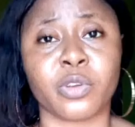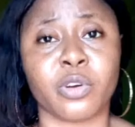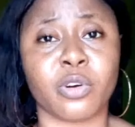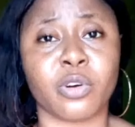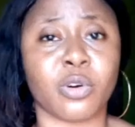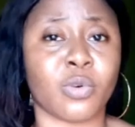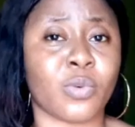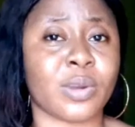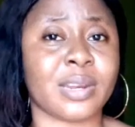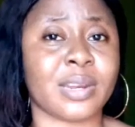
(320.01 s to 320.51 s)

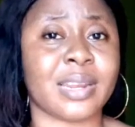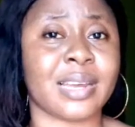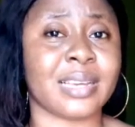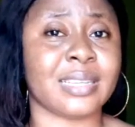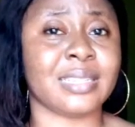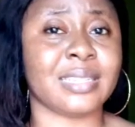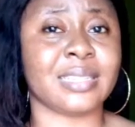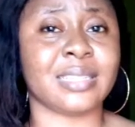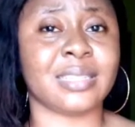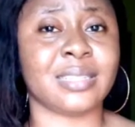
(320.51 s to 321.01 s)
or whether
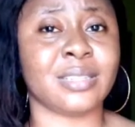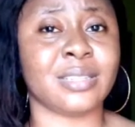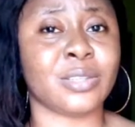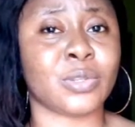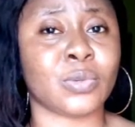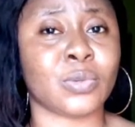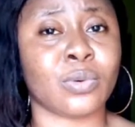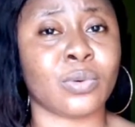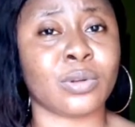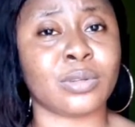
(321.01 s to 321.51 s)
it's
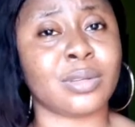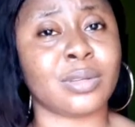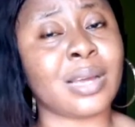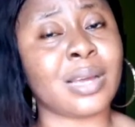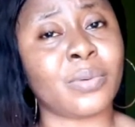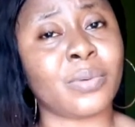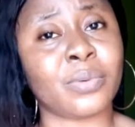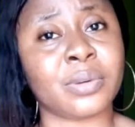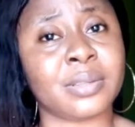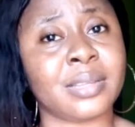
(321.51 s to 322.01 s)
this one,
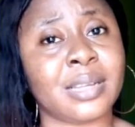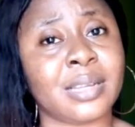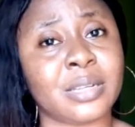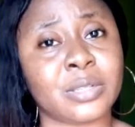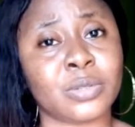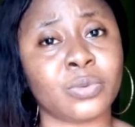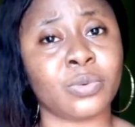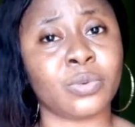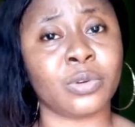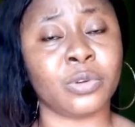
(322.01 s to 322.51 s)
that one,
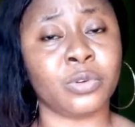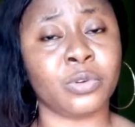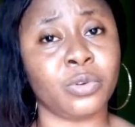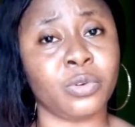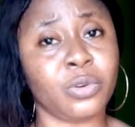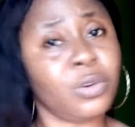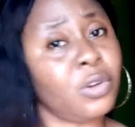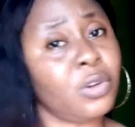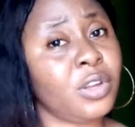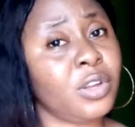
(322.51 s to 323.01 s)
that one.
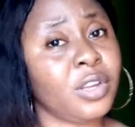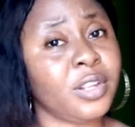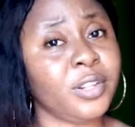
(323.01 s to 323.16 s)
No.